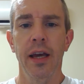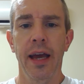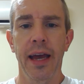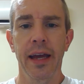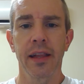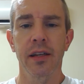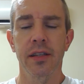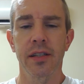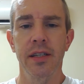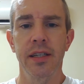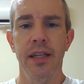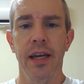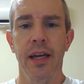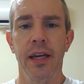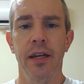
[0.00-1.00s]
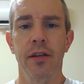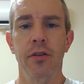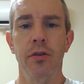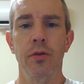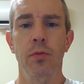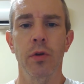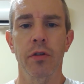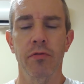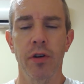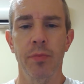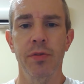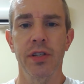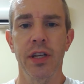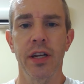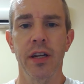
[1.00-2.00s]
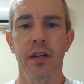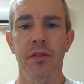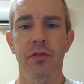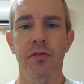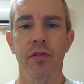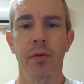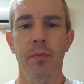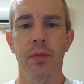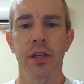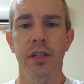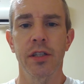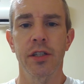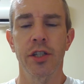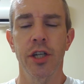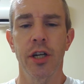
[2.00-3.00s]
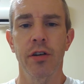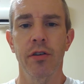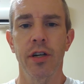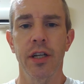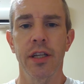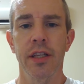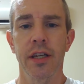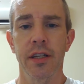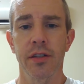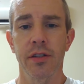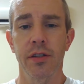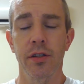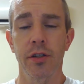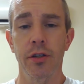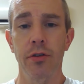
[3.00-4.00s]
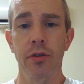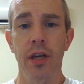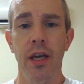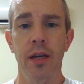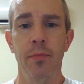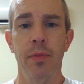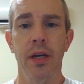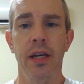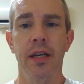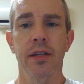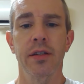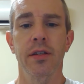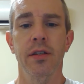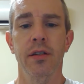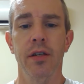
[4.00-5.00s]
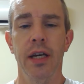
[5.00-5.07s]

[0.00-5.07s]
Alex and Dan, who were the representatives from this charity that is UK based,